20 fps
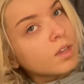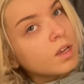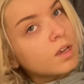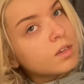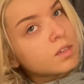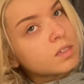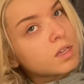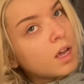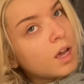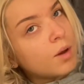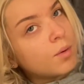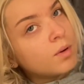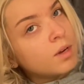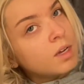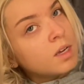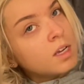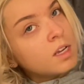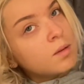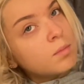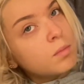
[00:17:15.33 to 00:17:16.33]
So,
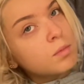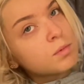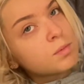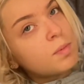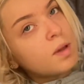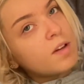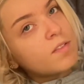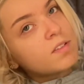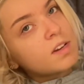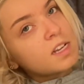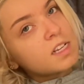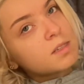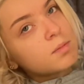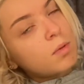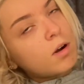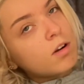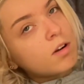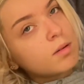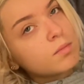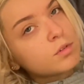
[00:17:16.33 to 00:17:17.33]
my birthday
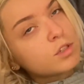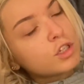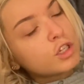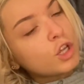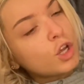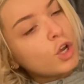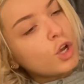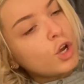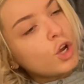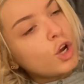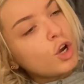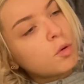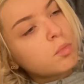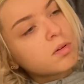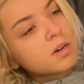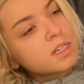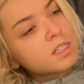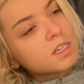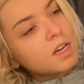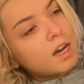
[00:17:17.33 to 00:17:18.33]
tomorrow. I'm super
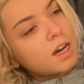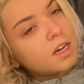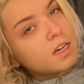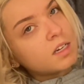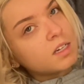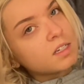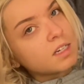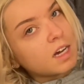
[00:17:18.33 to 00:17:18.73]
excited.